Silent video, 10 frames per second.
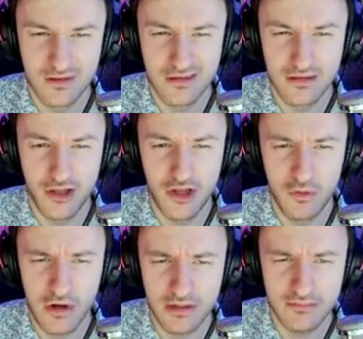The new
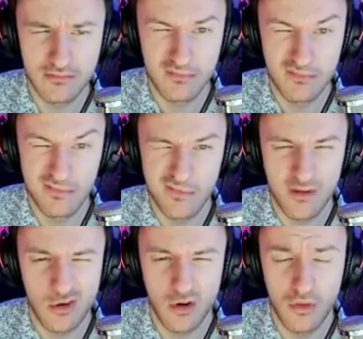one,
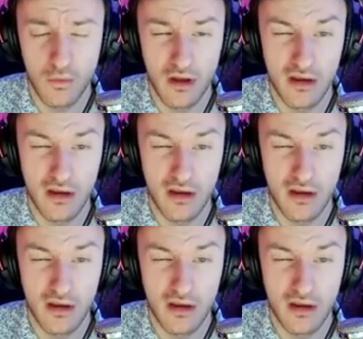or the one?